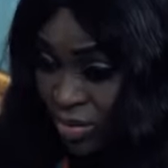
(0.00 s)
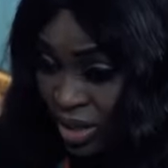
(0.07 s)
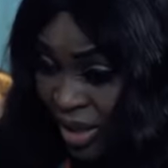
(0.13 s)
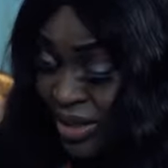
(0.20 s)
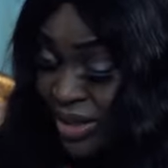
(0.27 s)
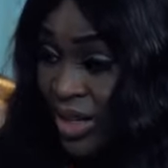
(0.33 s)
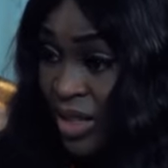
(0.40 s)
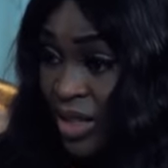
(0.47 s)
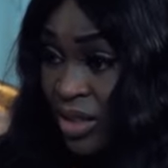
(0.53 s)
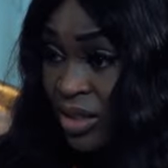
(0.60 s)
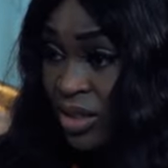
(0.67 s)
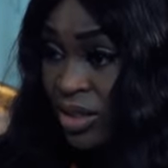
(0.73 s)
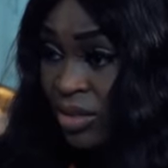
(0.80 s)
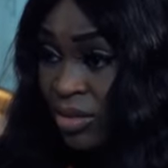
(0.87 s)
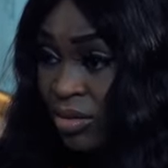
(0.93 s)
Yes,
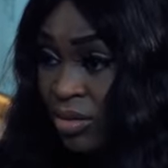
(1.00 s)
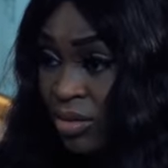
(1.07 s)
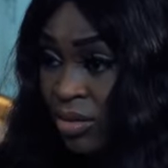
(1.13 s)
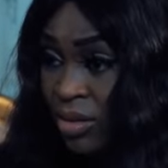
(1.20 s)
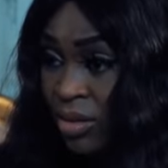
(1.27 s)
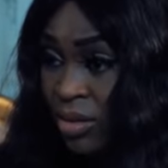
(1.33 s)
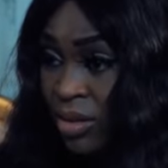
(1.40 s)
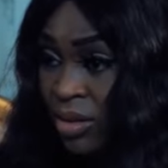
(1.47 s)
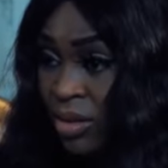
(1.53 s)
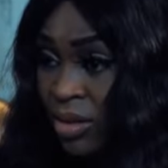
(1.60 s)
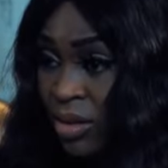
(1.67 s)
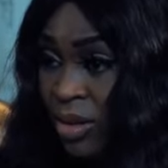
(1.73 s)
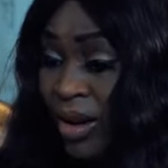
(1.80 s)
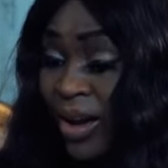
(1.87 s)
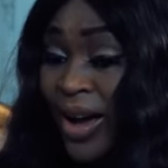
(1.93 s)
Daddy.
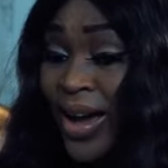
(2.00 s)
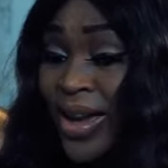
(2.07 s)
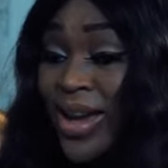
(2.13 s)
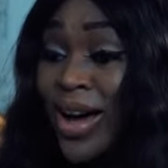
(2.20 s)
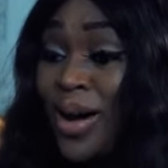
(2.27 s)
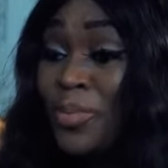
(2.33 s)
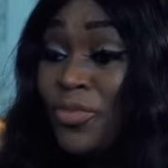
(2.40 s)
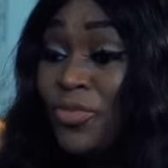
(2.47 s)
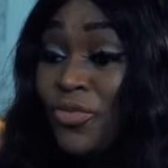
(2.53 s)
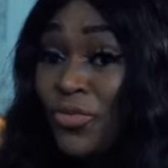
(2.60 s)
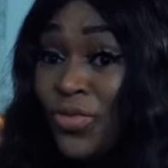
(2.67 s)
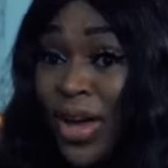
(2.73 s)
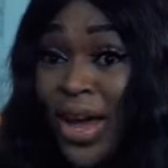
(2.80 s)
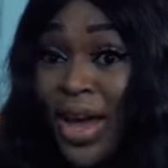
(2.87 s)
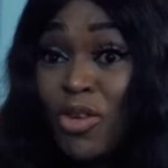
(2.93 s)
I am
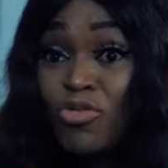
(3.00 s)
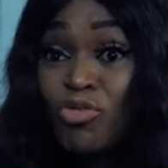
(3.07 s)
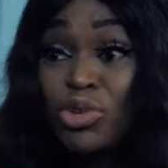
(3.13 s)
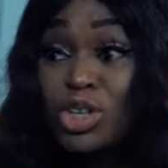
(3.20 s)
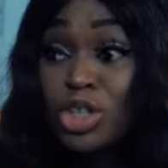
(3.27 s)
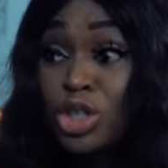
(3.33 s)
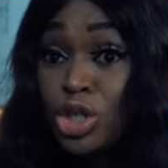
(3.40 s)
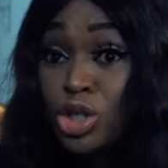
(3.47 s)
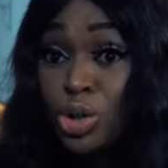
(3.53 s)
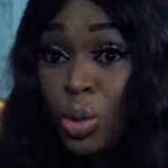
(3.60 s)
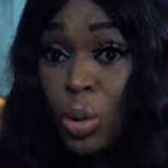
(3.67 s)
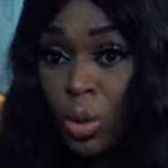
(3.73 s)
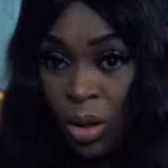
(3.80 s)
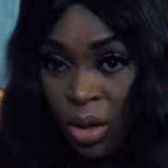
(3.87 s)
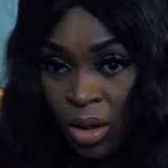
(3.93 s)
very
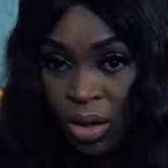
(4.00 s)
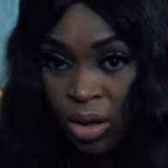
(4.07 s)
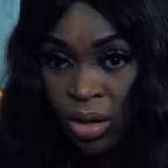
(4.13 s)
sure.